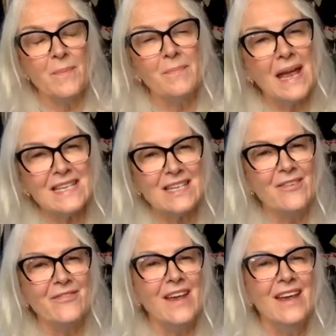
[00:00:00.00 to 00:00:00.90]

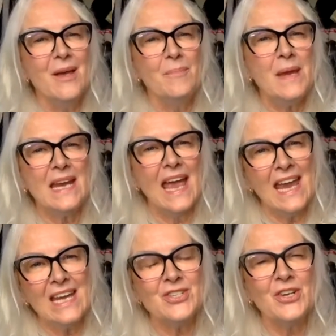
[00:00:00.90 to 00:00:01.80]
massive, big
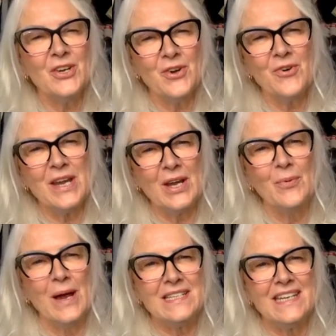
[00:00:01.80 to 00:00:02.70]
Asian and Greek
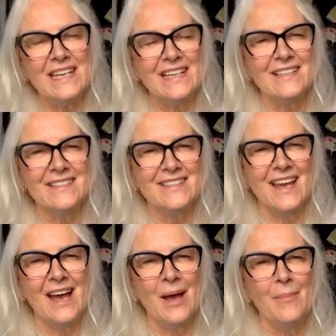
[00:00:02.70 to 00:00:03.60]
weddings
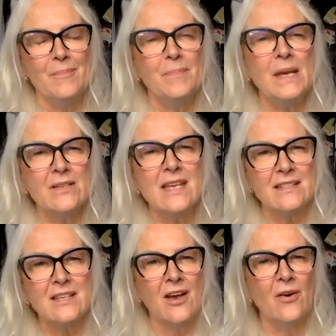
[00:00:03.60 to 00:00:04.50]
because
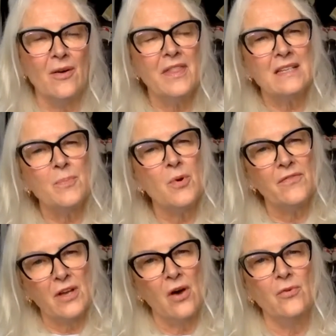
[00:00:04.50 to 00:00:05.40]
that's more
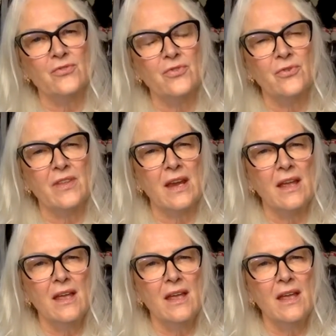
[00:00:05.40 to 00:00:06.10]
of a cultural thing.